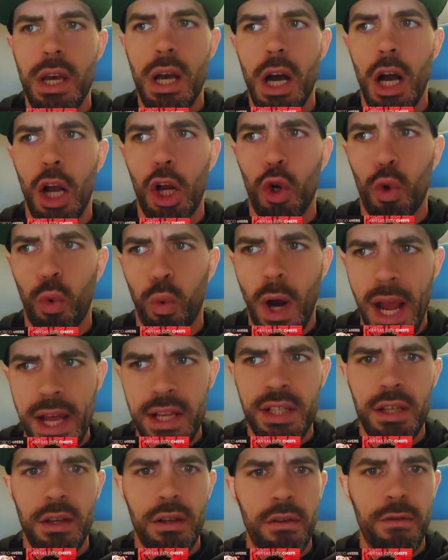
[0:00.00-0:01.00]

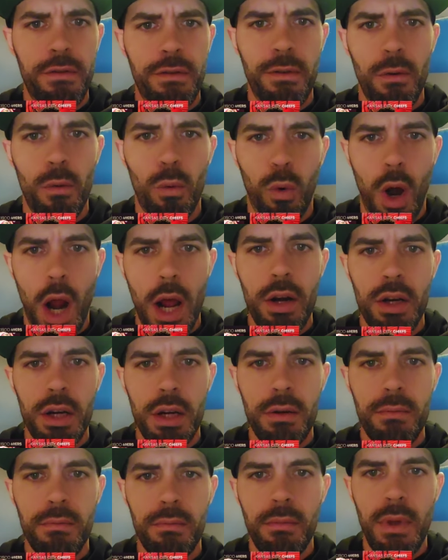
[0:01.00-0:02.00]
aggressive runner?